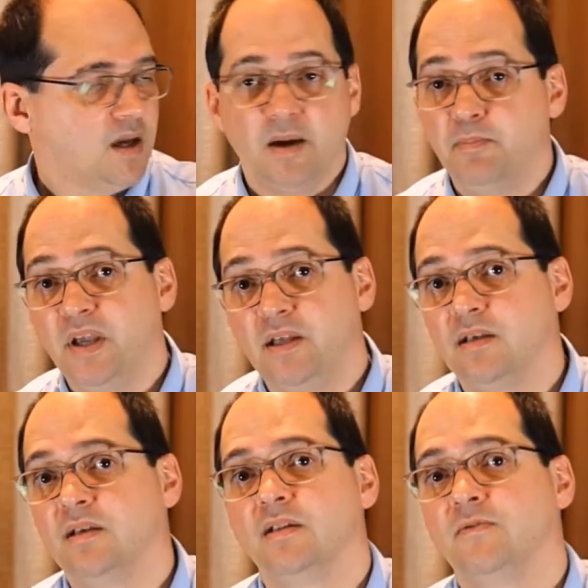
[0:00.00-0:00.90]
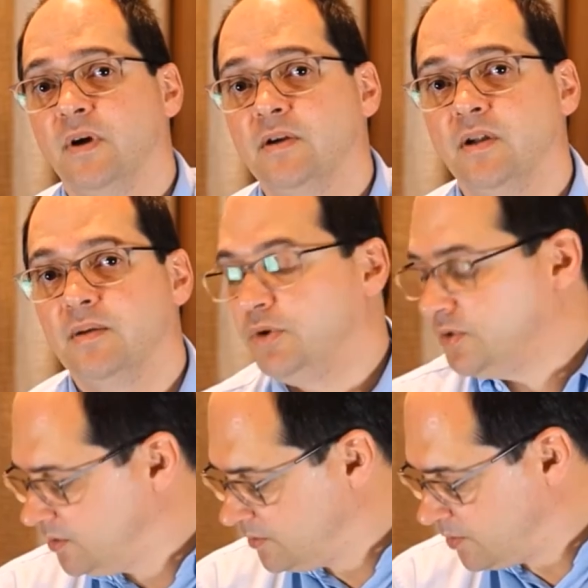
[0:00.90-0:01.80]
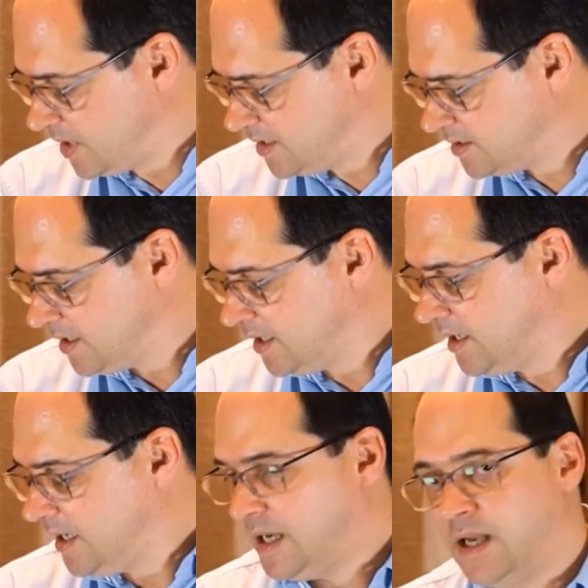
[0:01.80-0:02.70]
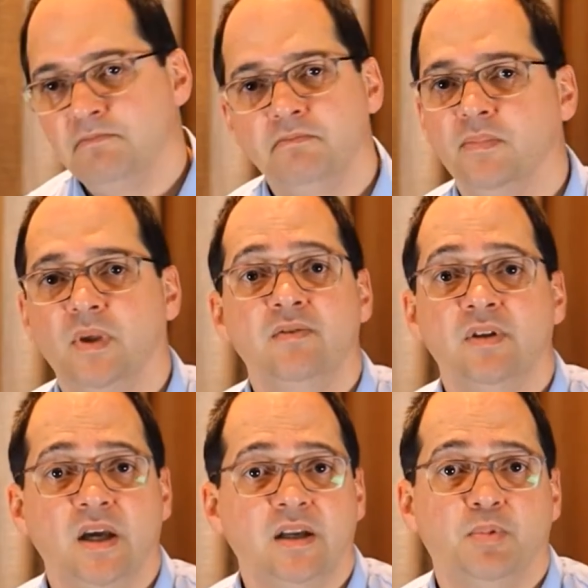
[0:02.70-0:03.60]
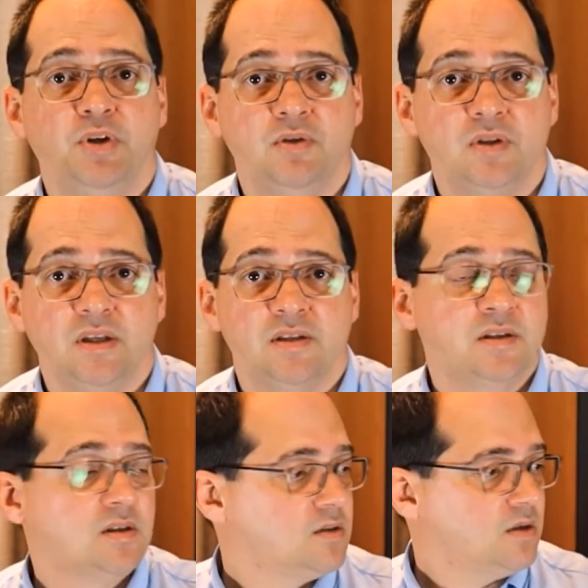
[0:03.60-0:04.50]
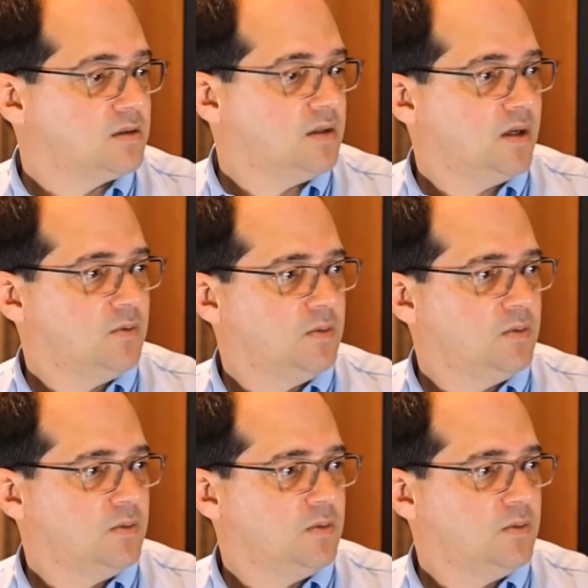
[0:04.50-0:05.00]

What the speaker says: pair the phone Bluetooth wise, even that produced excellent results.